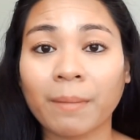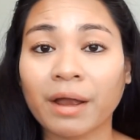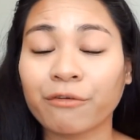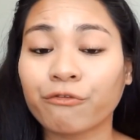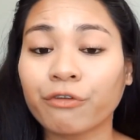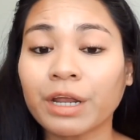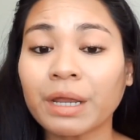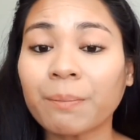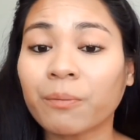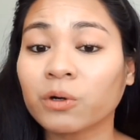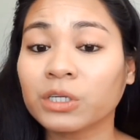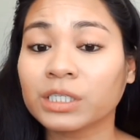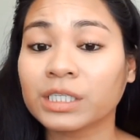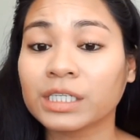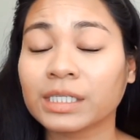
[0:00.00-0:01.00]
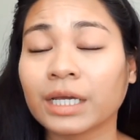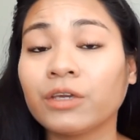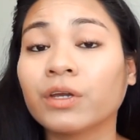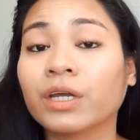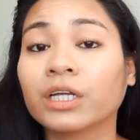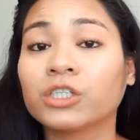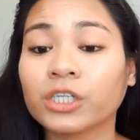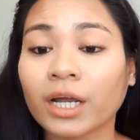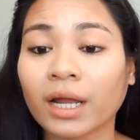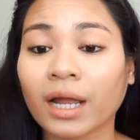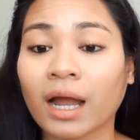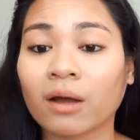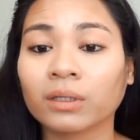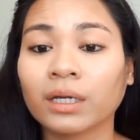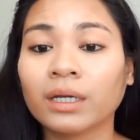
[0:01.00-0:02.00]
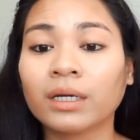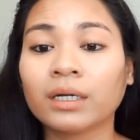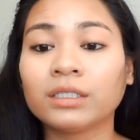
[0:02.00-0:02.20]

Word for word: my free bonuses that you can check out